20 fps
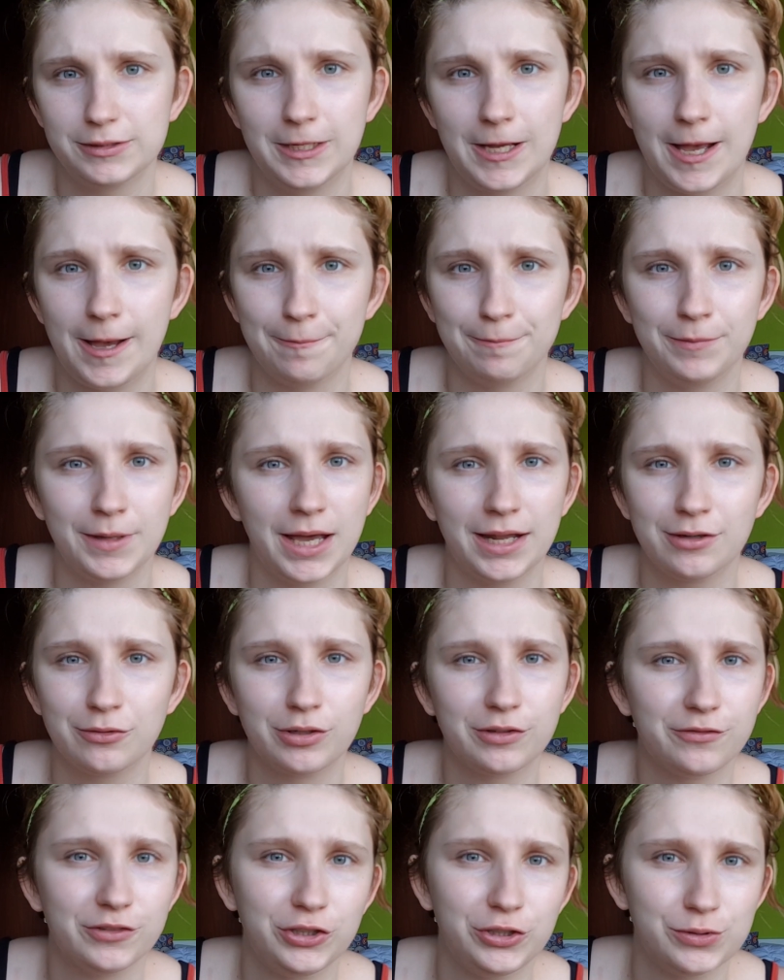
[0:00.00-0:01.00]
I don't
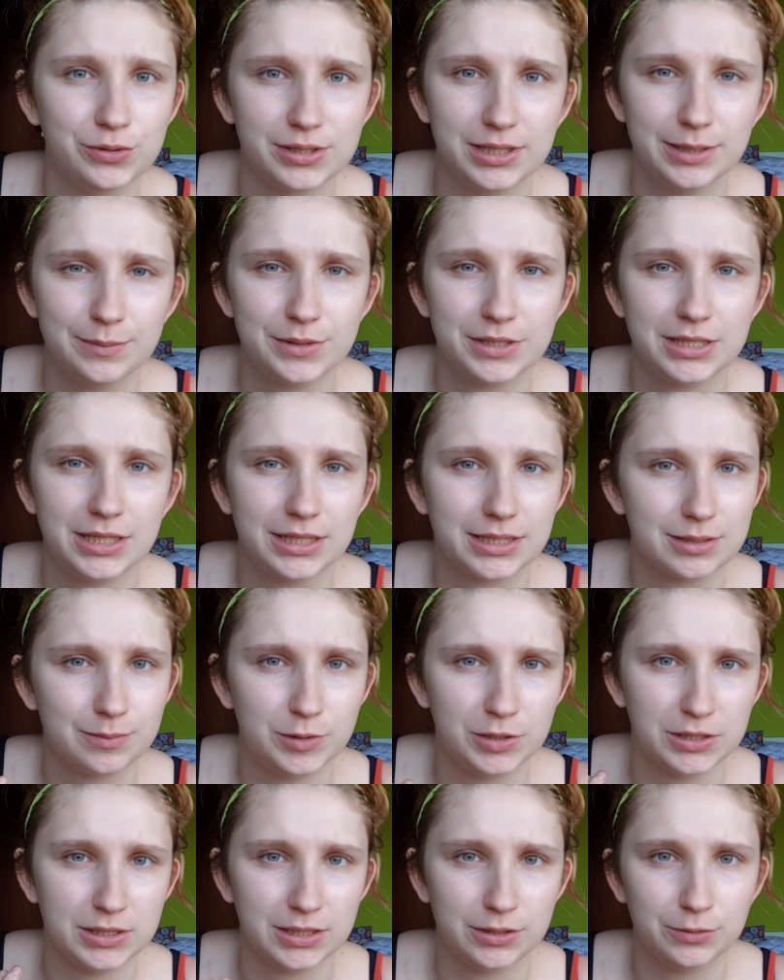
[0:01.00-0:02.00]
even use lipsticks
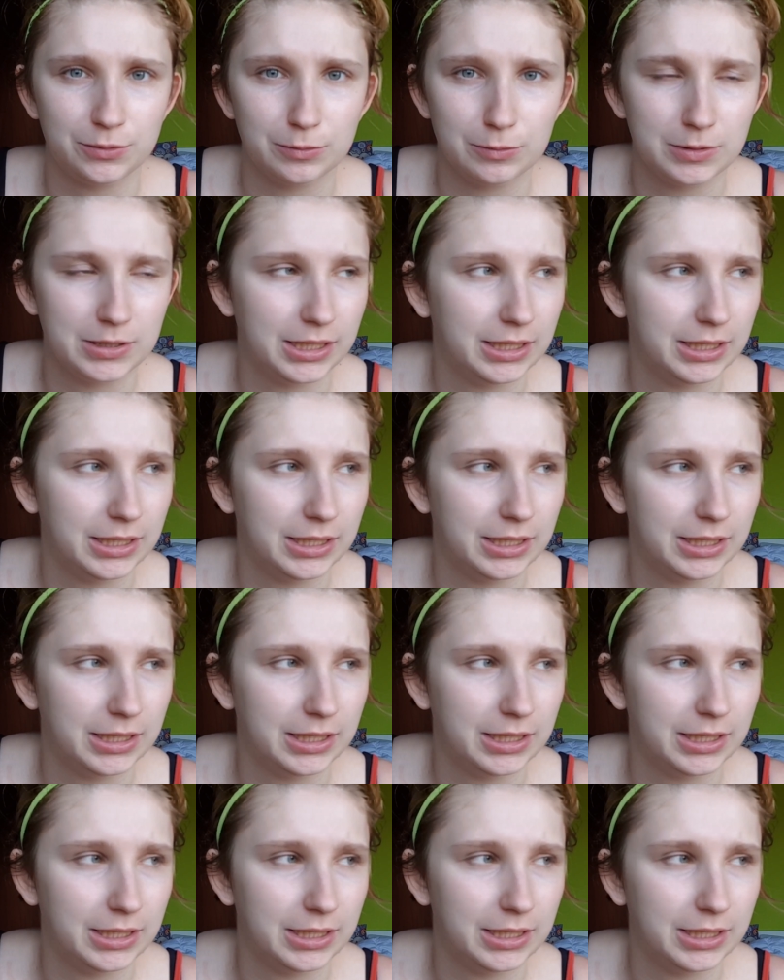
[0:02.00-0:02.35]
because I don't